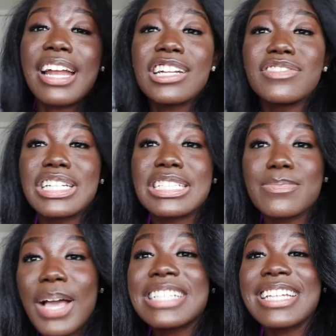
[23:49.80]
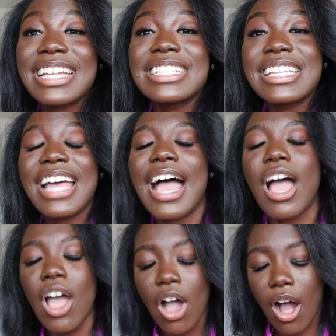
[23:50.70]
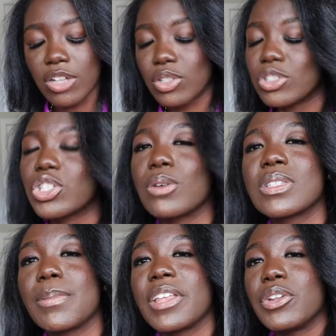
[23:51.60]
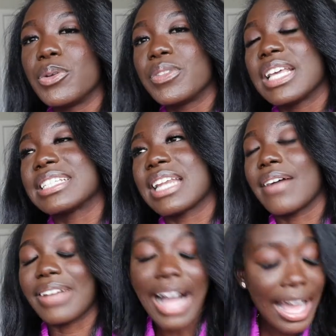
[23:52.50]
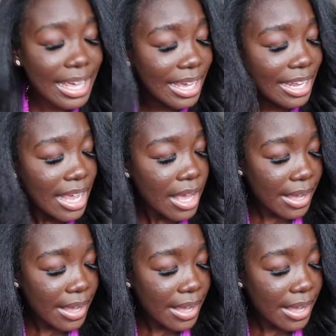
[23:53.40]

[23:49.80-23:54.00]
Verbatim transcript: I even expect to get into that. I also showed some of the new things that I've gotten.